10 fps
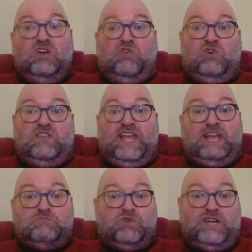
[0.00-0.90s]
or they
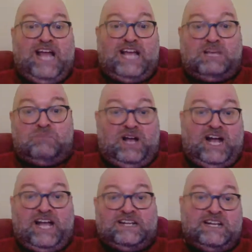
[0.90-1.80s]
get
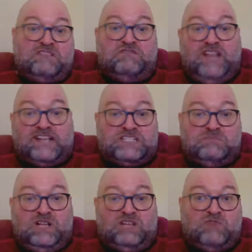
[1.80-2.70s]
preoccupied and
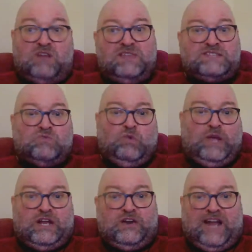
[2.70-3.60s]
inflexible around this
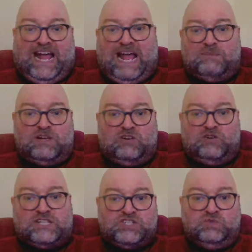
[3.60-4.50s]
weird habit or
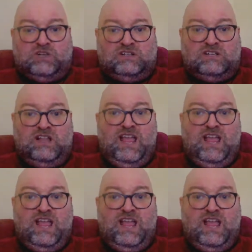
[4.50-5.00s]
ritual